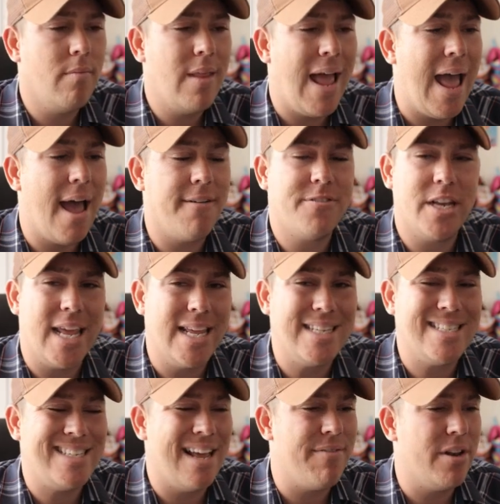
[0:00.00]
have to get
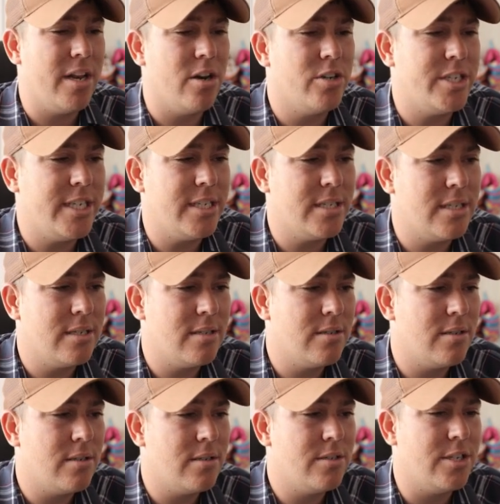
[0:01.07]
7 energies.
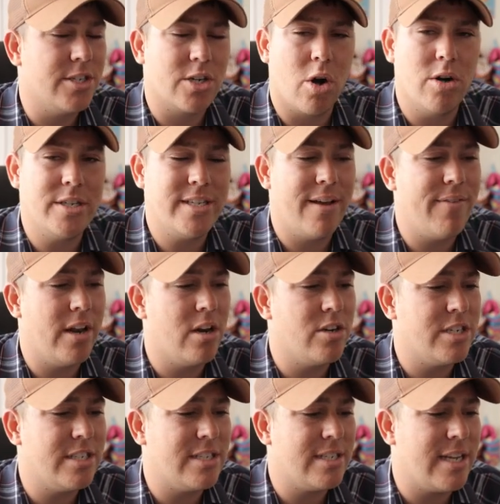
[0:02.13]
Discard 7
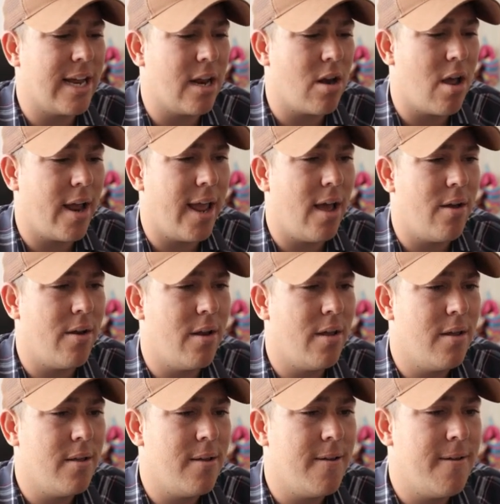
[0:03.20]
energies to take a knockout.
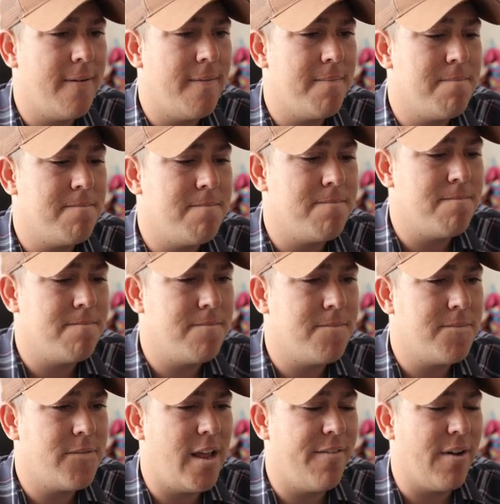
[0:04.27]

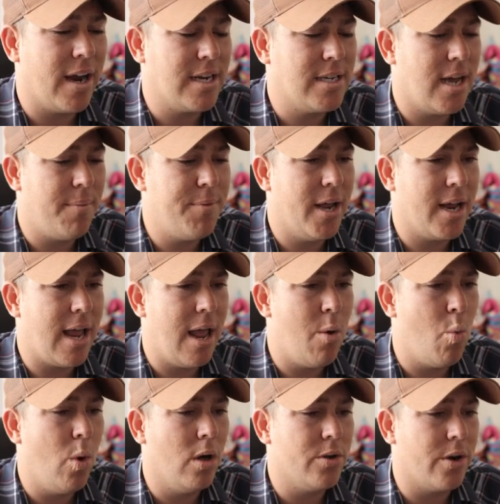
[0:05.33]
If I can top deck a
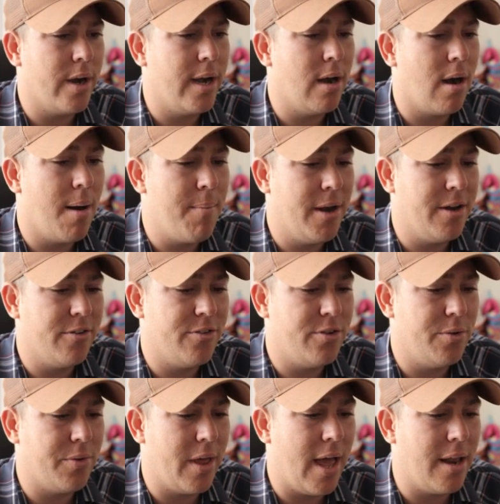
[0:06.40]
welder here, I may just
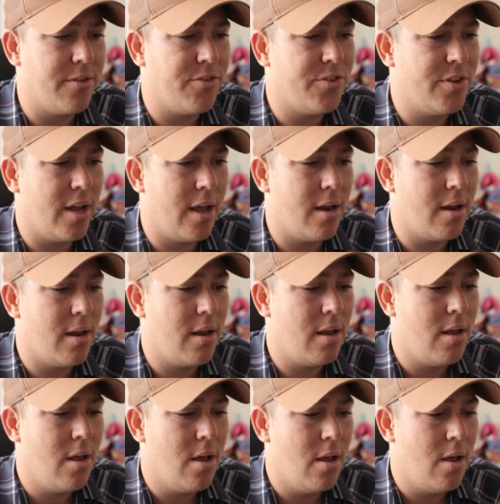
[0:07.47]
do that instead.
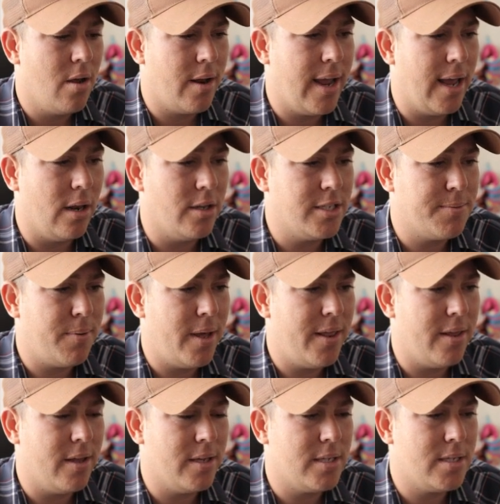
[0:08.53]
Okay, let's play
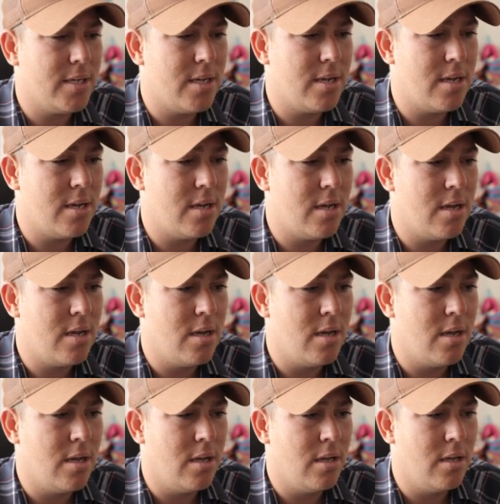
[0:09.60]
this.
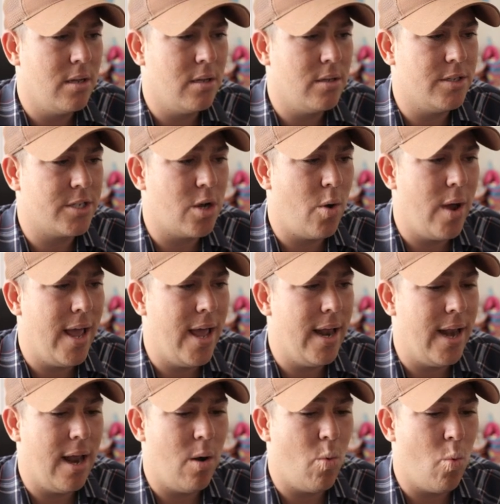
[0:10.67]
Let's go ahead
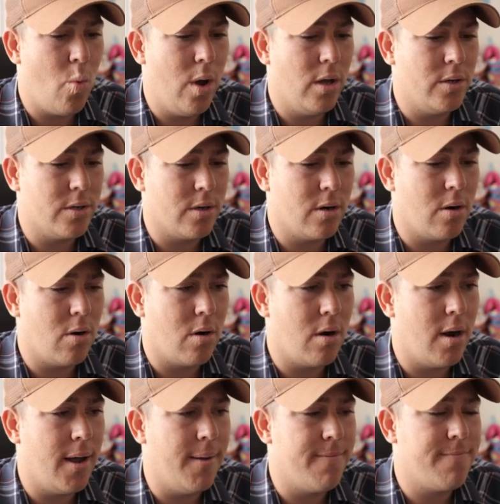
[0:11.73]
and welder
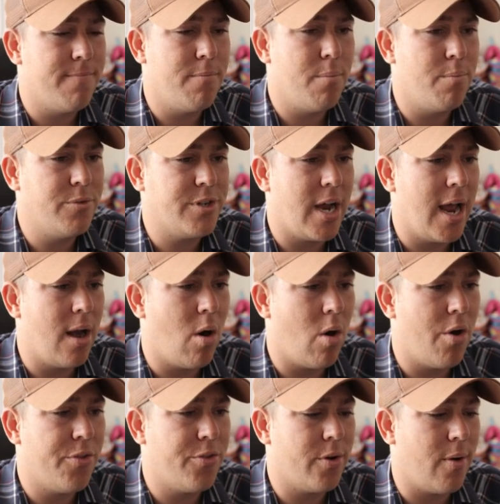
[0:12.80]
or Giant
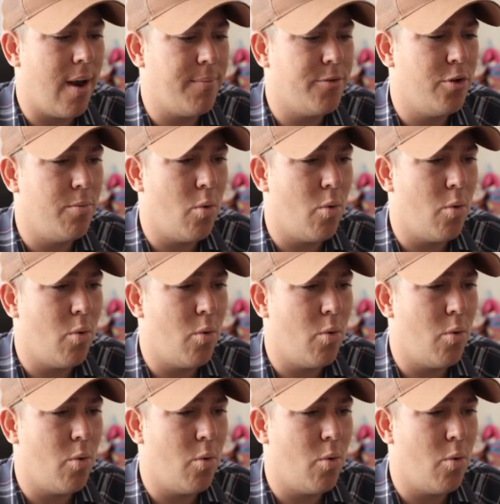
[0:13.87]
Hearth to grab 2